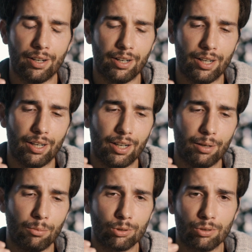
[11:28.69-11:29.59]

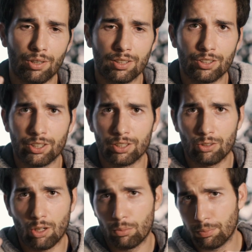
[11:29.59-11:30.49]
Most of us are just
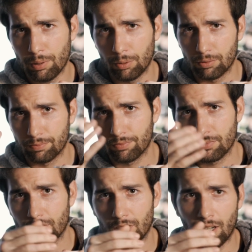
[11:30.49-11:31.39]
normal people.
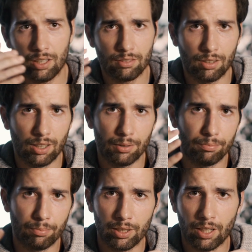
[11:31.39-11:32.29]
I
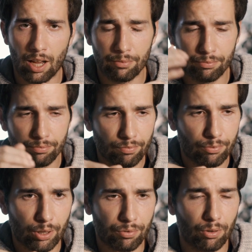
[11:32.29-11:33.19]
barely have
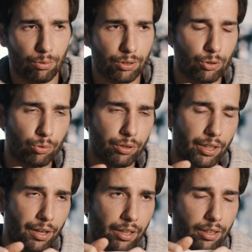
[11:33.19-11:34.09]
40 followers on
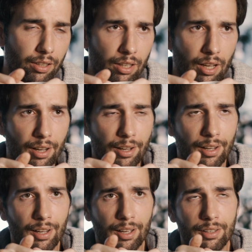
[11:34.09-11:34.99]
Twitter, I think.
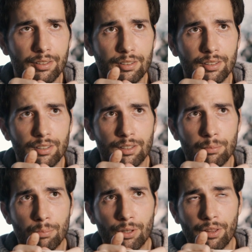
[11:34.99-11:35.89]
And the
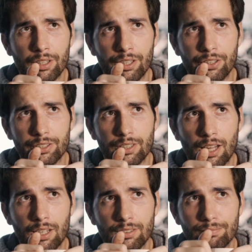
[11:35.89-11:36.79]
important thing here is
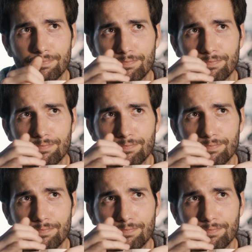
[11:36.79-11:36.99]
that